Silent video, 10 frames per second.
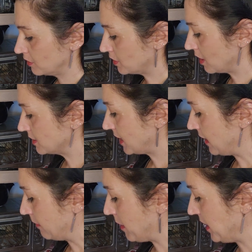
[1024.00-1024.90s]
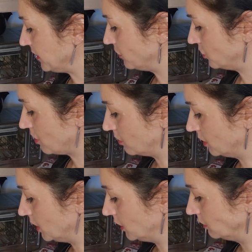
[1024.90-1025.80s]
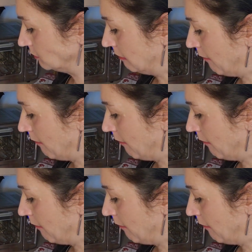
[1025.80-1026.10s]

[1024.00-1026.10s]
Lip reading: sauce that I made. So good.